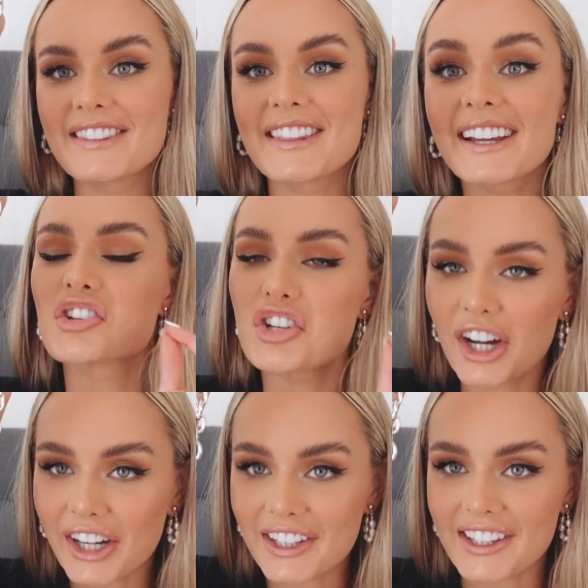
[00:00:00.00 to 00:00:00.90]
thick
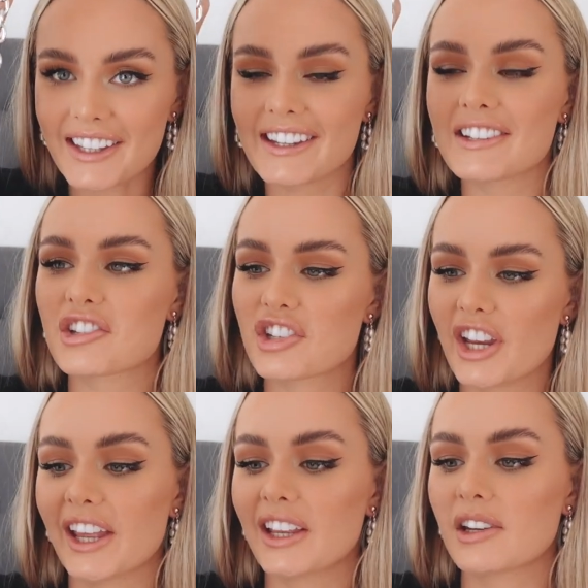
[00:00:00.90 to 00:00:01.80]
chunky
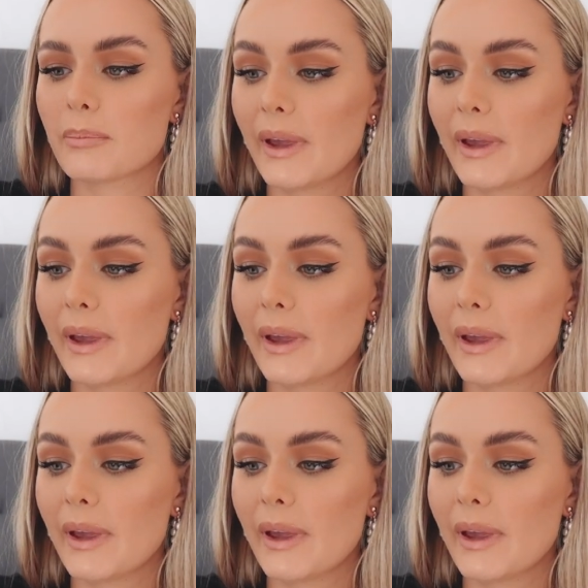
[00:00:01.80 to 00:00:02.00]
chain